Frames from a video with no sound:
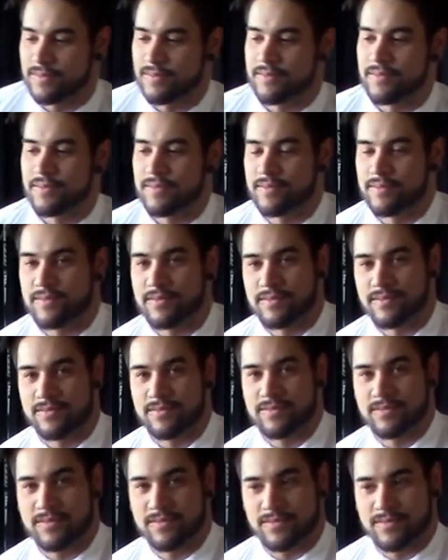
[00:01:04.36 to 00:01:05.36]

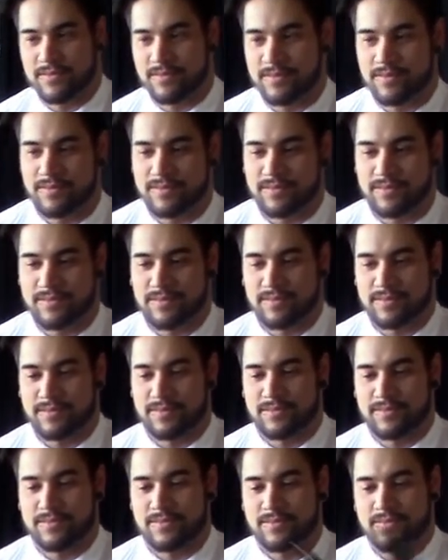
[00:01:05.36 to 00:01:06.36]

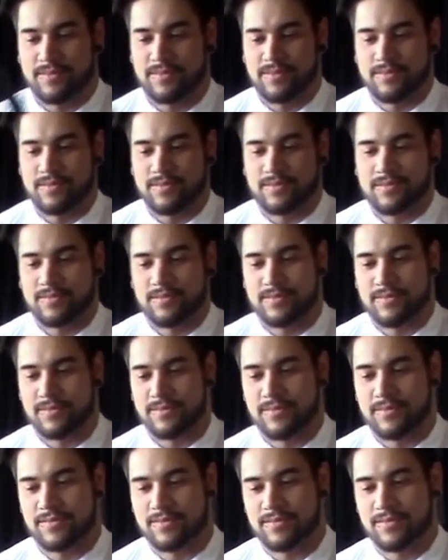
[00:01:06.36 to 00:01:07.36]

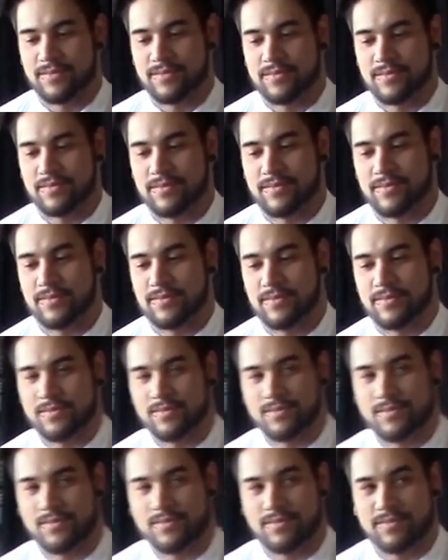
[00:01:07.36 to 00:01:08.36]

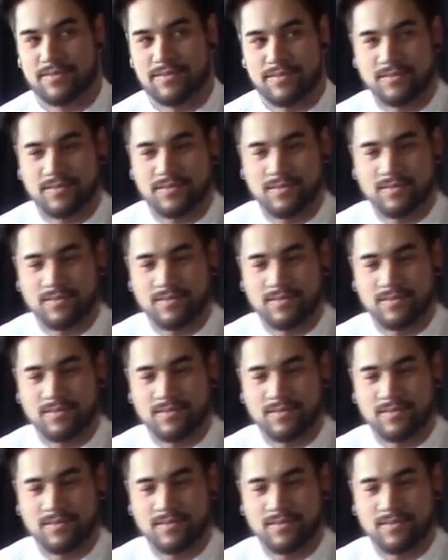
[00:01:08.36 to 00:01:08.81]
(not speaking)